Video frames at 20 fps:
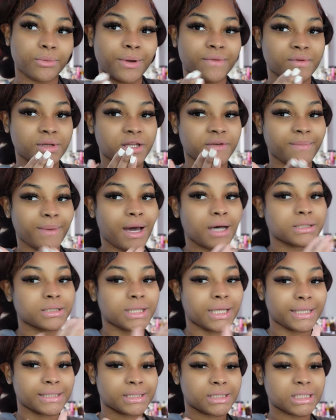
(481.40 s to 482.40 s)
we have to leave my house at
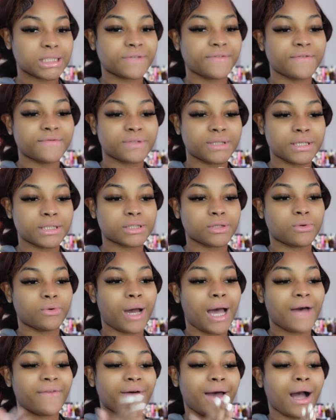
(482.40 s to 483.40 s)
like 6:15, so I
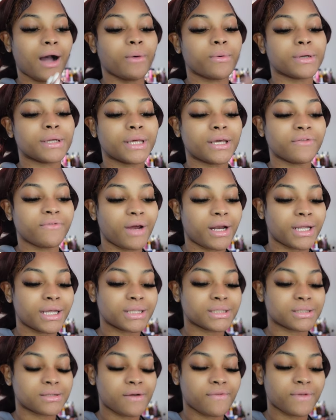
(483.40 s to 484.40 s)
have an hour to get ready
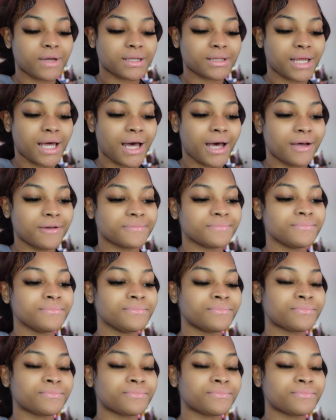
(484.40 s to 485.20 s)
and stuff like that.